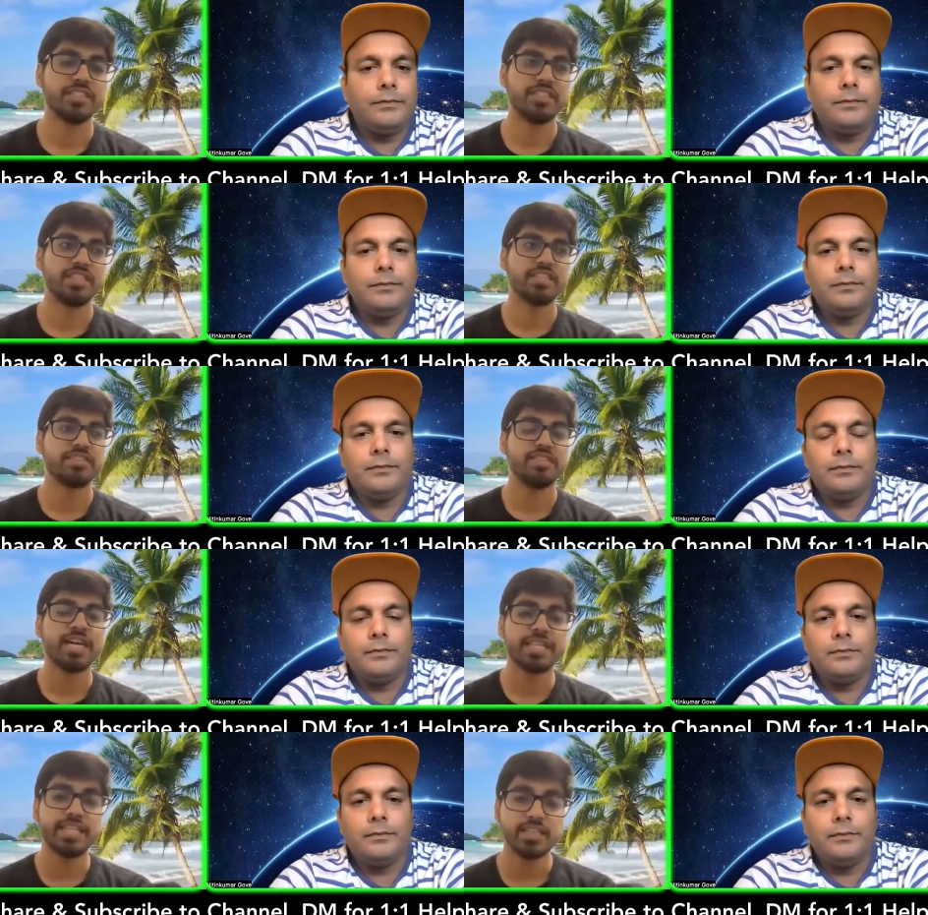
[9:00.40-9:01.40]
Speaker 1: easily is
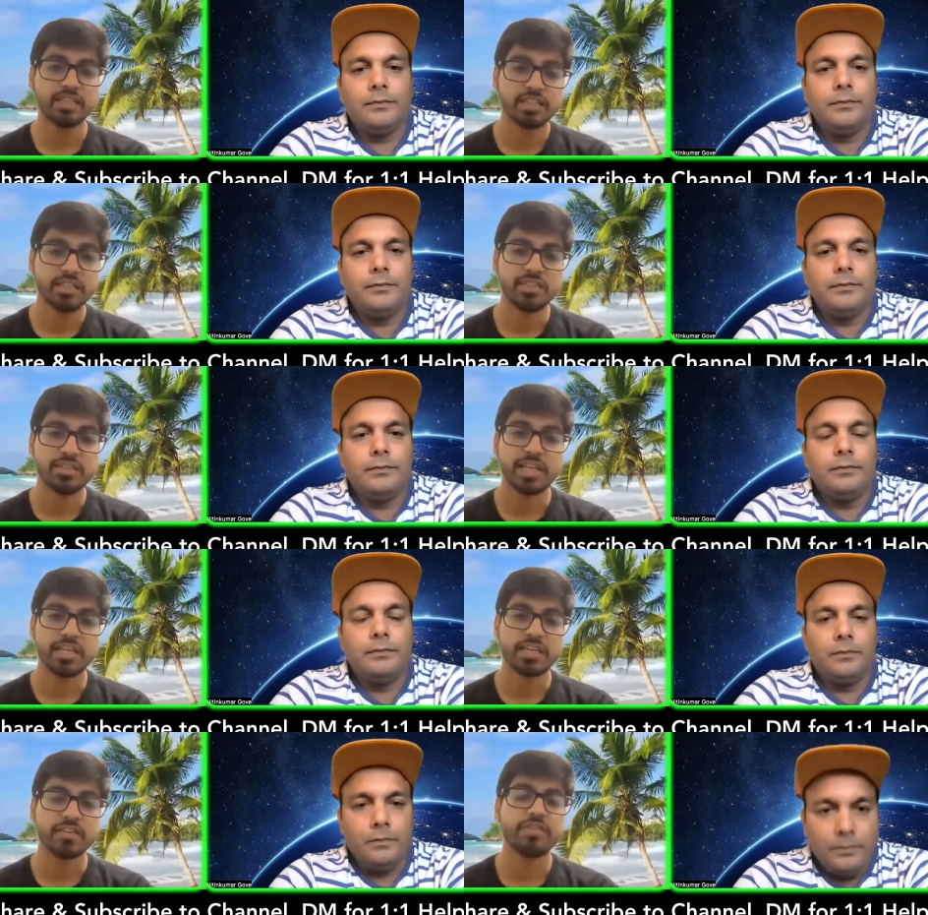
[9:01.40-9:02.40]
dining it's
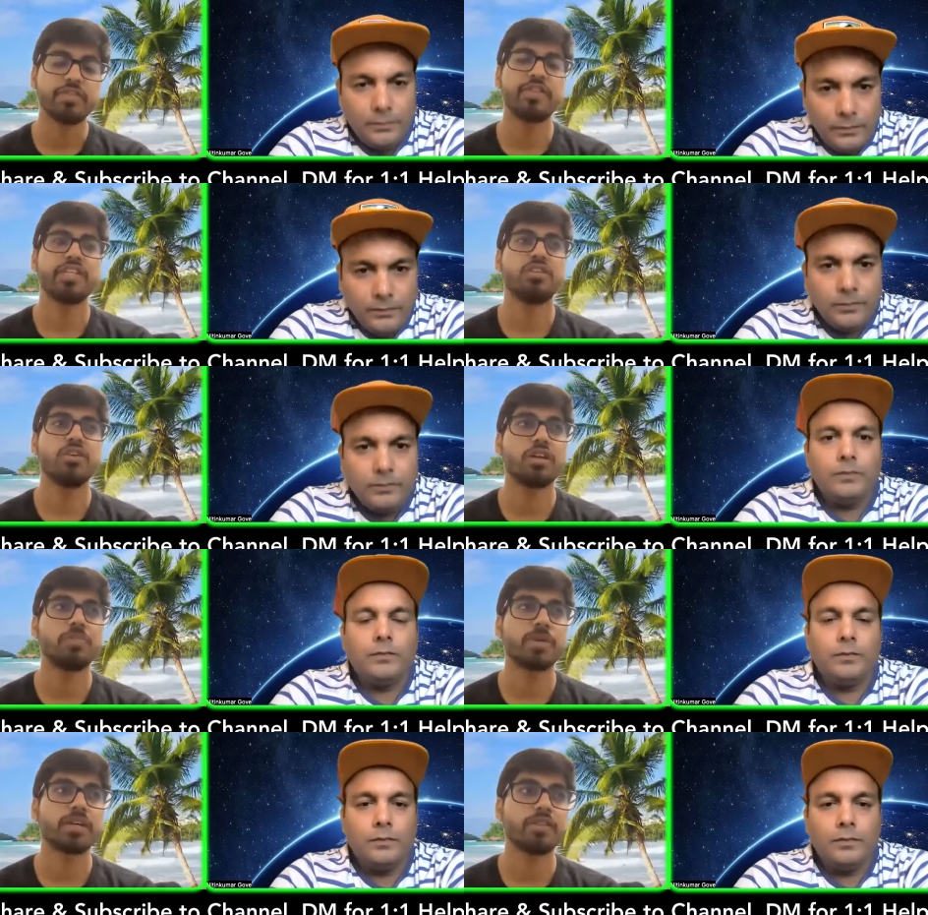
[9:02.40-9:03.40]
like
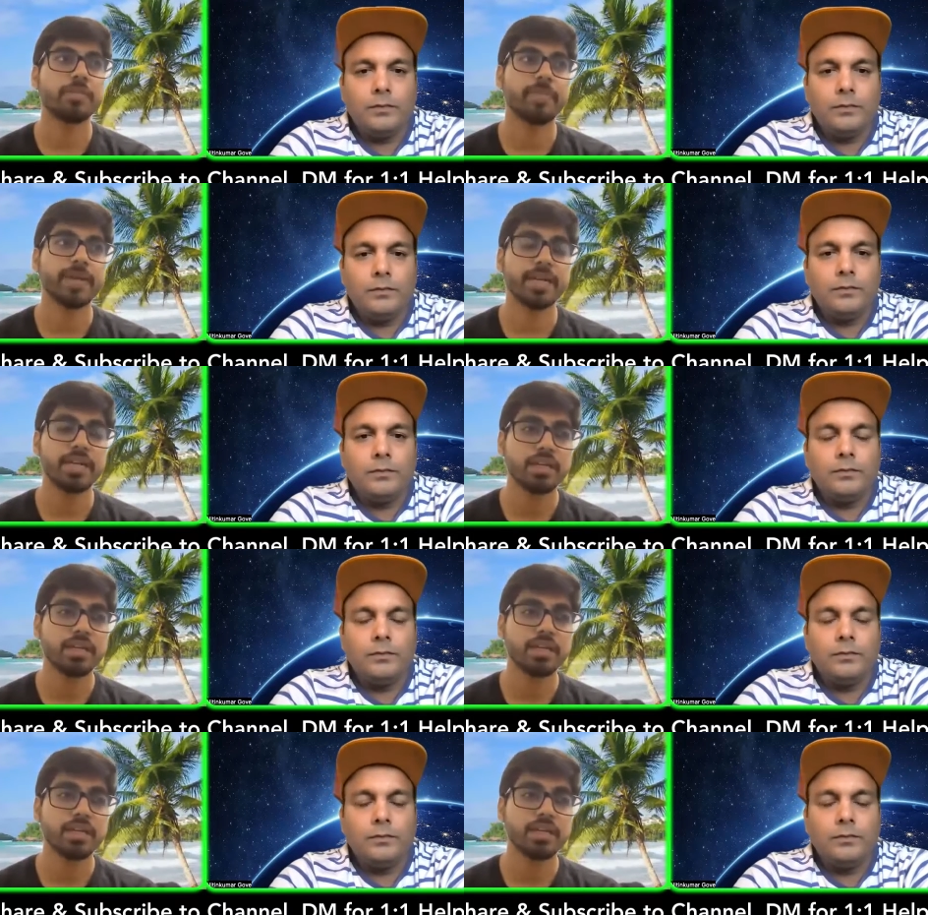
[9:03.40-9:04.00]
$15 per hour pay